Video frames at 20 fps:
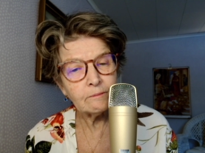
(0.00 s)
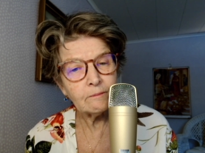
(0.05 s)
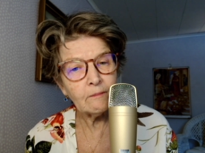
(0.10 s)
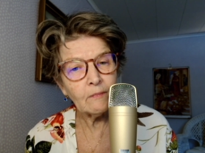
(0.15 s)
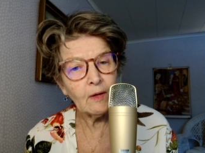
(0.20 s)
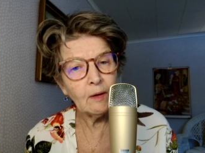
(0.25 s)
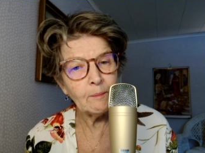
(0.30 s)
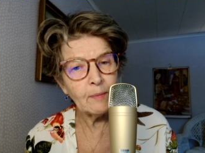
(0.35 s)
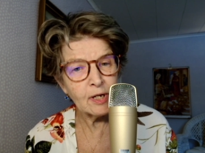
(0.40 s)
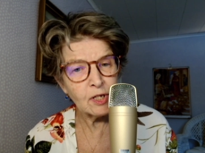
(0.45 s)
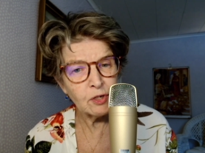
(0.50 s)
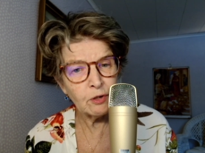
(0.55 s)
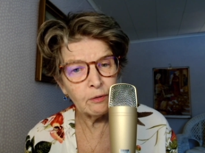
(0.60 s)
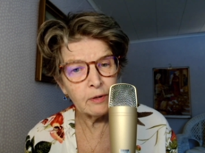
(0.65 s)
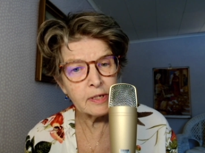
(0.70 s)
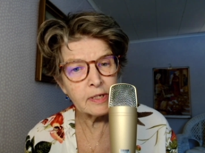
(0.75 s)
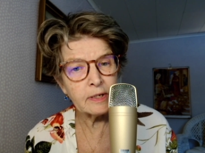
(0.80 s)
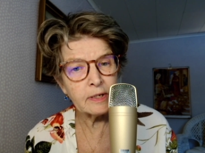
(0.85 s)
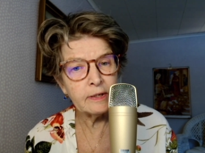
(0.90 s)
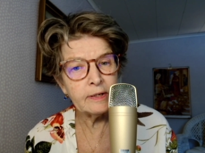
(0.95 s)
My Soul
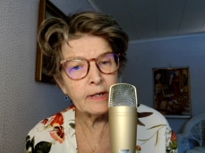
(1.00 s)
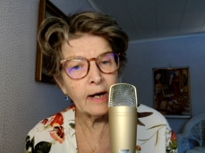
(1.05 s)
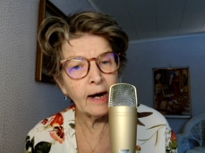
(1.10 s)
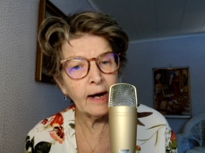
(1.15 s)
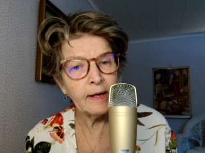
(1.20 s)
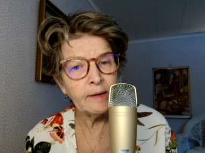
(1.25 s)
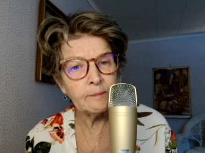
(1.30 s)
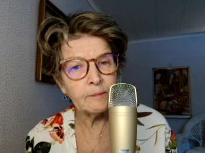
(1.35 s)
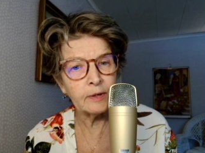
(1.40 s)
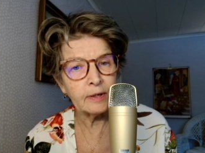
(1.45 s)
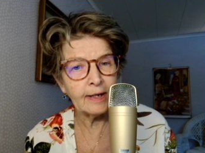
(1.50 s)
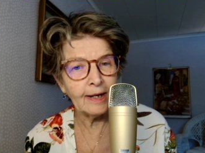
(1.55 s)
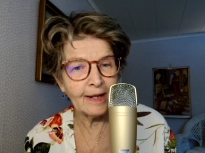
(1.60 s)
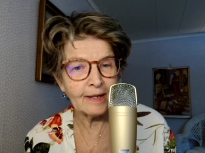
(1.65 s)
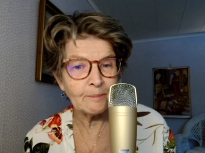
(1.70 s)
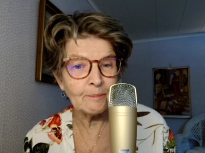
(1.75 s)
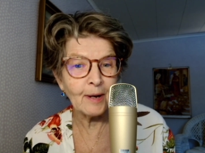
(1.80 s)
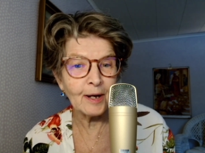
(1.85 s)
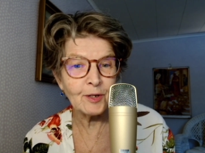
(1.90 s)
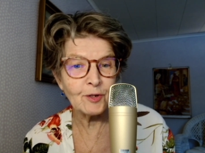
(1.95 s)
is a Diamond,
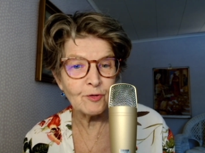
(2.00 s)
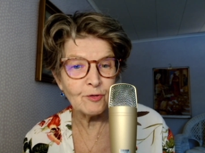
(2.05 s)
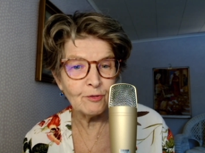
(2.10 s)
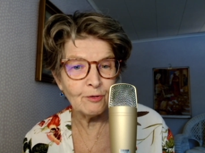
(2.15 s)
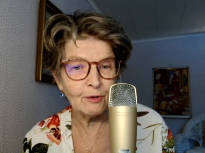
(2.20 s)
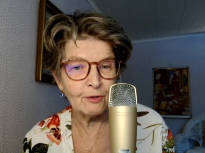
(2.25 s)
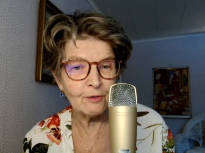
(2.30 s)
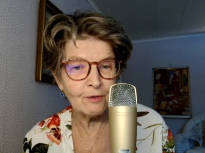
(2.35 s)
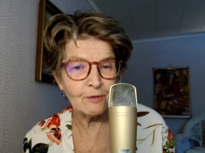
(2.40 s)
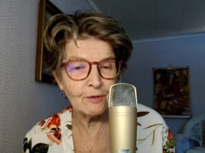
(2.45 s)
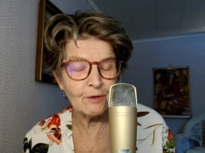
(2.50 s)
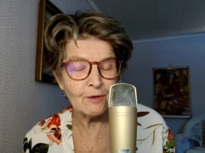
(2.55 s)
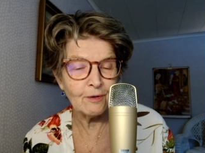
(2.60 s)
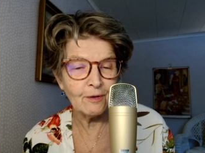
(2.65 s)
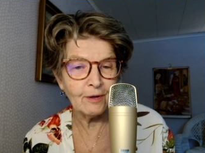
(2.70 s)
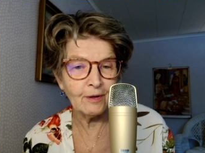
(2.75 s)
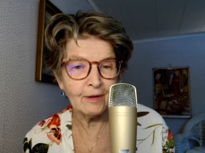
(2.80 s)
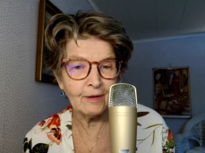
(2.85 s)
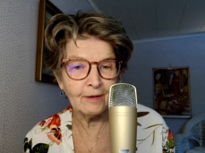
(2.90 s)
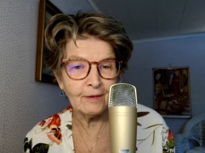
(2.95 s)
Let My True
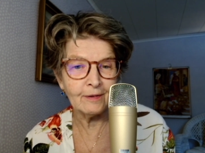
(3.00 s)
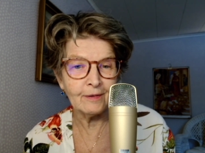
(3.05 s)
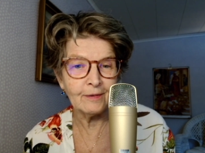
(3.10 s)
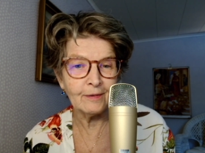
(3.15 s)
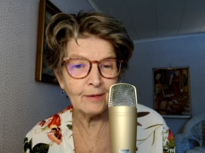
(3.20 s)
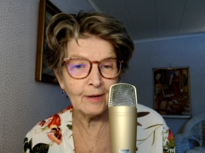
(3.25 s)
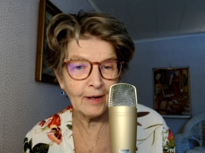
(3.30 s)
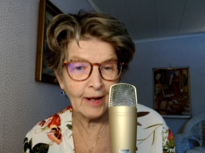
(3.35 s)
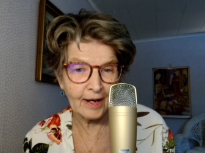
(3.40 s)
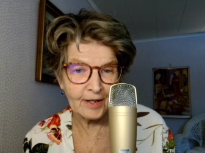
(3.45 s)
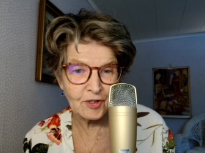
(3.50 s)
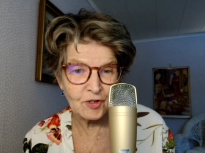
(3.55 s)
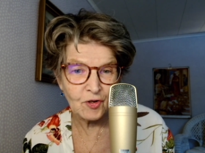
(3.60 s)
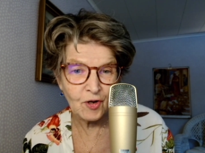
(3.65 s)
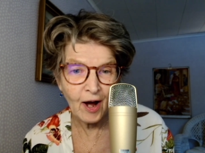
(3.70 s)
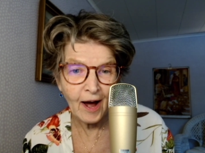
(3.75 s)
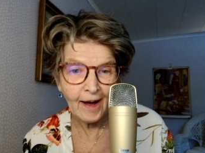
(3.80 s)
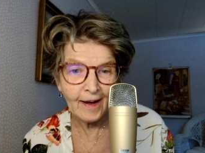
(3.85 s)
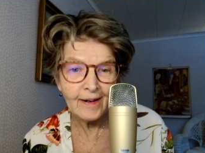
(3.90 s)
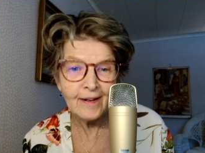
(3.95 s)
Light
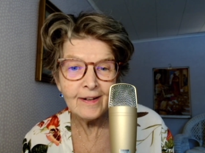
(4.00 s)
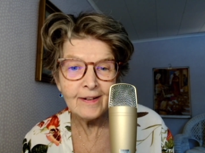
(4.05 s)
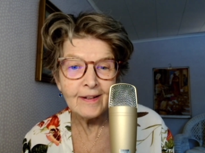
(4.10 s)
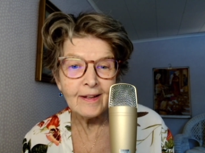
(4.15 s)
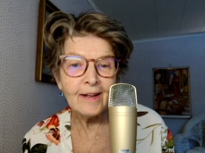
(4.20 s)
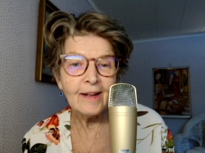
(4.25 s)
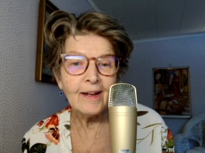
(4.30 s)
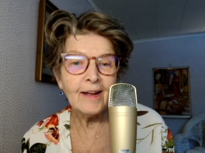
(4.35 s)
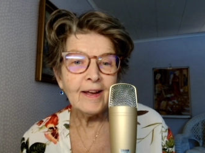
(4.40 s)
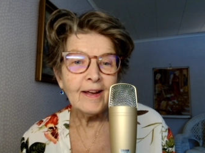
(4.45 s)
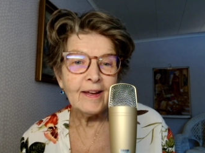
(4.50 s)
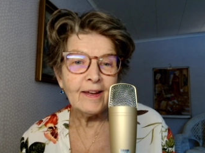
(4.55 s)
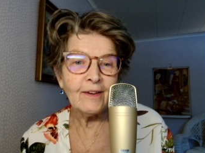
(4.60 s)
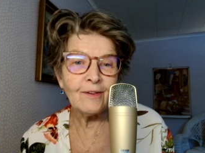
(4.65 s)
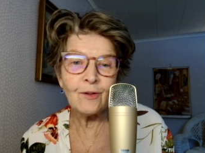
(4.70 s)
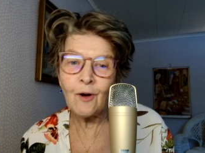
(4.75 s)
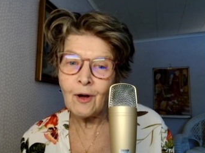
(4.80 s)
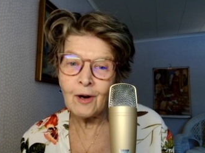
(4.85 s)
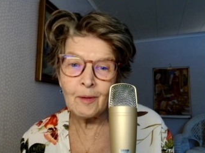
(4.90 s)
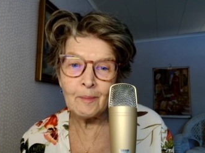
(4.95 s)
Shine,
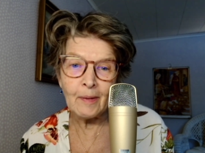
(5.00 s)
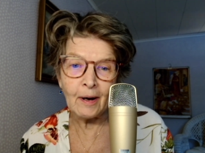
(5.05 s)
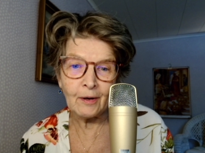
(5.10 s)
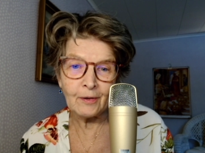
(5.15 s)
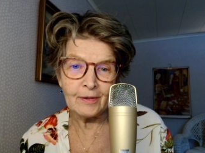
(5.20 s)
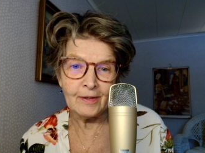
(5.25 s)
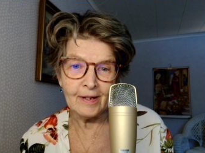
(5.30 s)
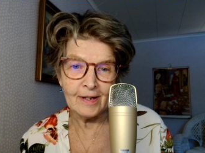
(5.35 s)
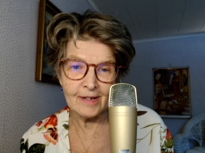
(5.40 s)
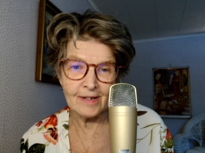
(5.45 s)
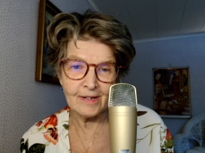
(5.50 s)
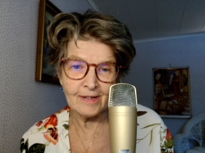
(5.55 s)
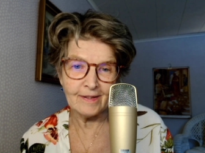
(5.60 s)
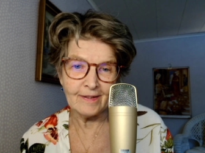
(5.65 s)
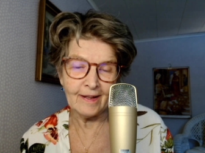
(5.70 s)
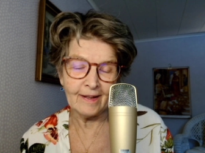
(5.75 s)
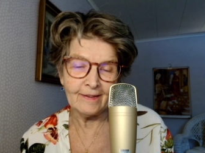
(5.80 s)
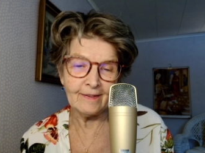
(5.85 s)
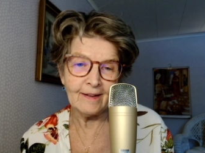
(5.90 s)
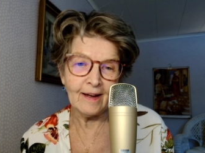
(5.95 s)
is all about this,
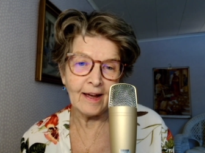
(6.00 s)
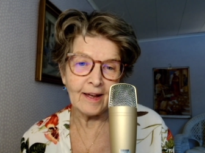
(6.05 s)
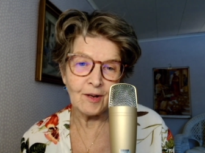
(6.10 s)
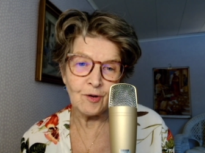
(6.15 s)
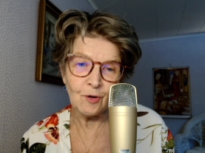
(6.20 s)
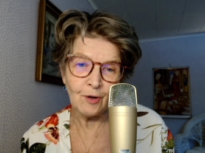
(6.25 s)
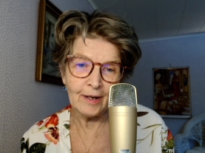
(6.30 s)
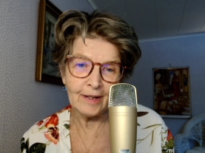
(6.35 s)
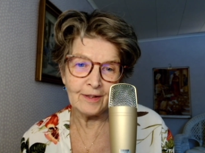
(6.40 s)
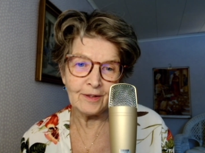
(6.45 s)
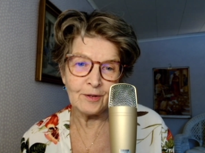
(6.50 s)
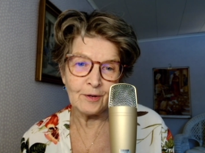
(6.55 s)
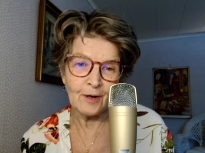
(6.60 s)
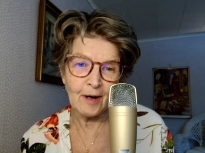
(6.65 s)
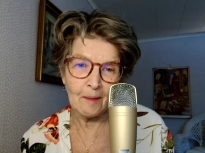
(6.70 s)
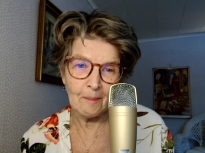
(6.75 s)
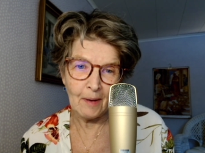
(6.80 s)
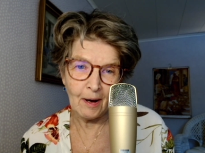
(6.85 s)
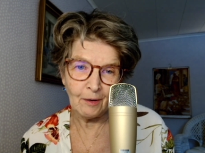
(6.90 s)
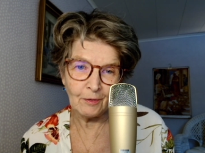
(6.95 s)
that I call it to
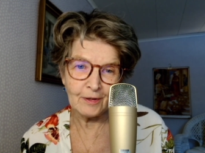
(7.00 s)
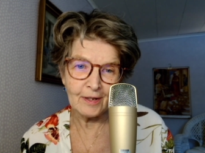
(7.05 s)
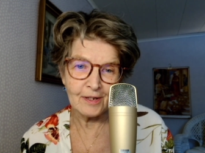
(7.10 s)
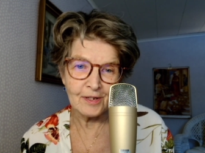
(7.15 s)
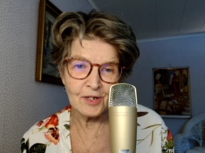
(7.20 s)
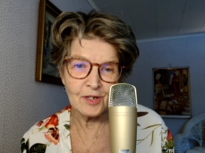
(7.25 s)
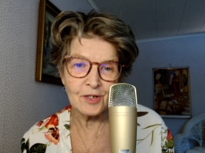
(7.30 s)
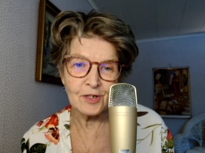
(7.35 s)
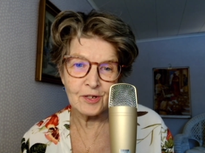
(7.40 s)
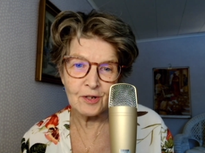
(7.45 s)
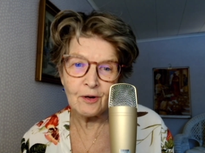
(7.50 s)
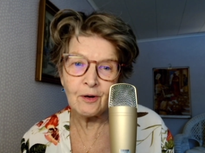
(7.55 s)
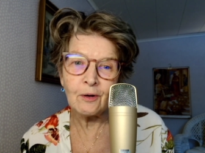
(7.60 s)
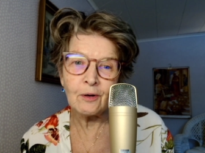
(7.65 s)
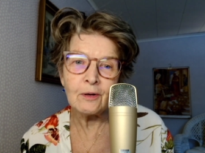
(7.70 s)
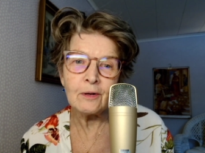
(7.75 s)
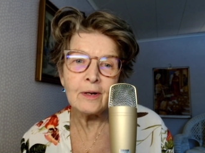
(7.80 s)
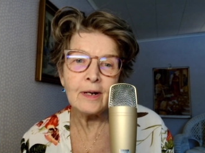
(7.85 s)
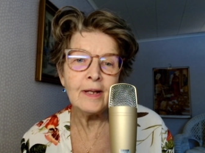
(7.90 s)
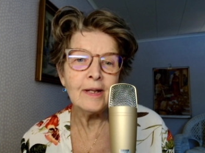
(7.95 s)
come out as a
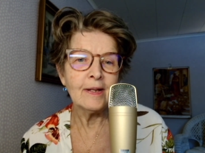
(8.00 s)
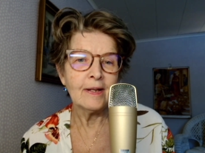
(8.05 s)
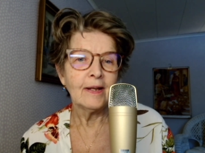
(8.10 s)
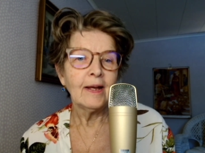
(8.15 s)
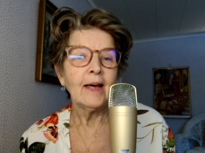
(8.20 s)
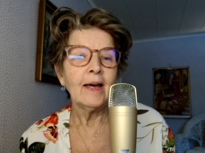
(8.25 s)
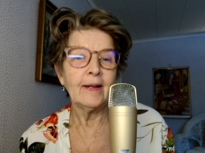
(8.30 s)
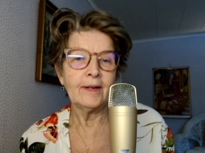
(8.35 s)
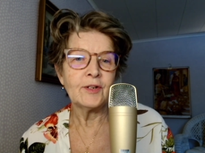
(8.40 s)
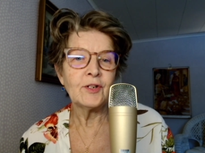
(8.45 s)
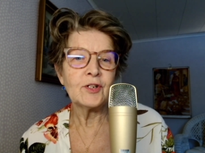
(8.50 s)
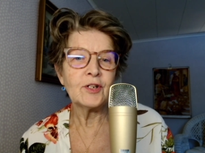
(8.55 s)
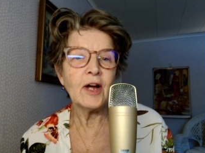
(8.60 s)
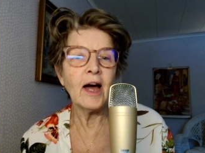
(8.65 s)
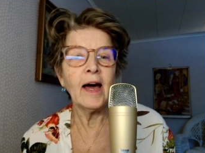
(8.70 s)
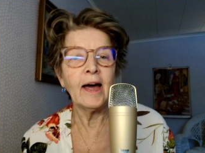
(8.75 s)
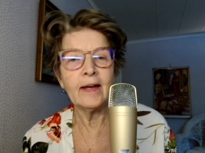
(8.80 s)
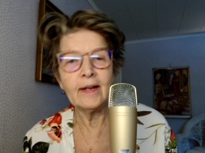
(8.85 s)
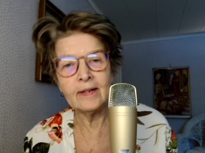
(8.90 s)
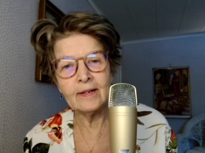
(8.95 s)
soul and
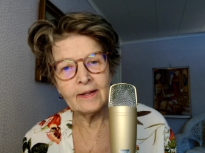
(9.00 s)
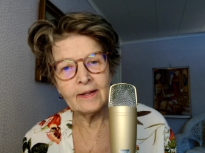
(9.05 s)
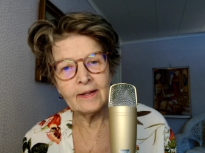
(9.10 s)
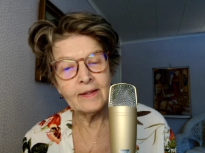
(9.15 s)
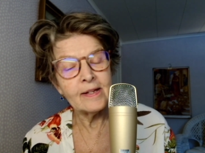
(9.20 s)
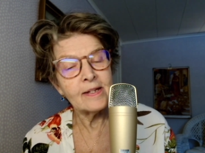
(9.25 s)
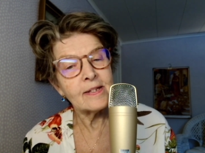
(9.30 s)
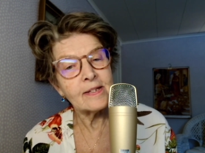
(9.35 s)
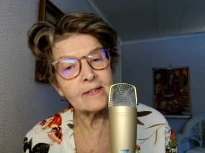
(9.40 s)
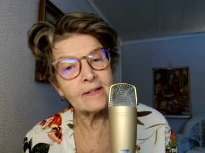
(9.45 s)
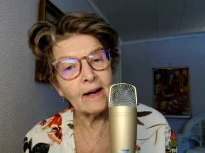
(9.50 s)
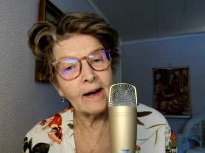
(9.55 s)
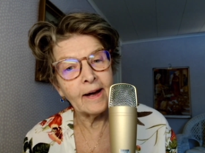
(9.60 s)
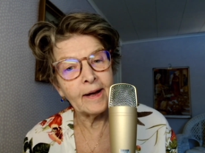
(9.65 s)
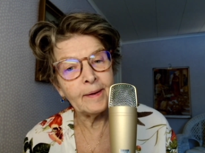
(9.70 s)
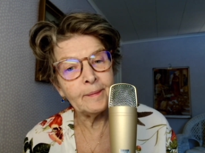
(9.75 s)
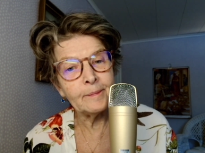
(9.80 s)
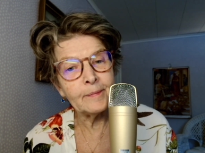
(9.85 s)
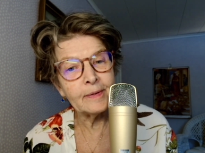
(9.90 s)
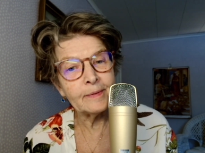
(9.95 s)
shine this
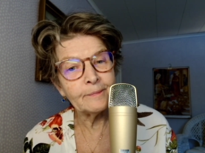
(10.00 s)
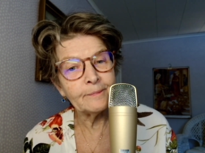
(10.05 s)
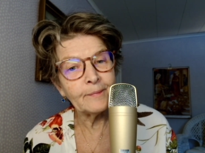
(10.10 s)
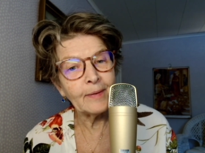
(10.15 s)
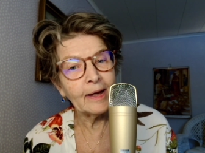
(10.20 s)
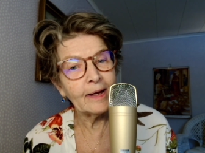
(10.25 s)
time.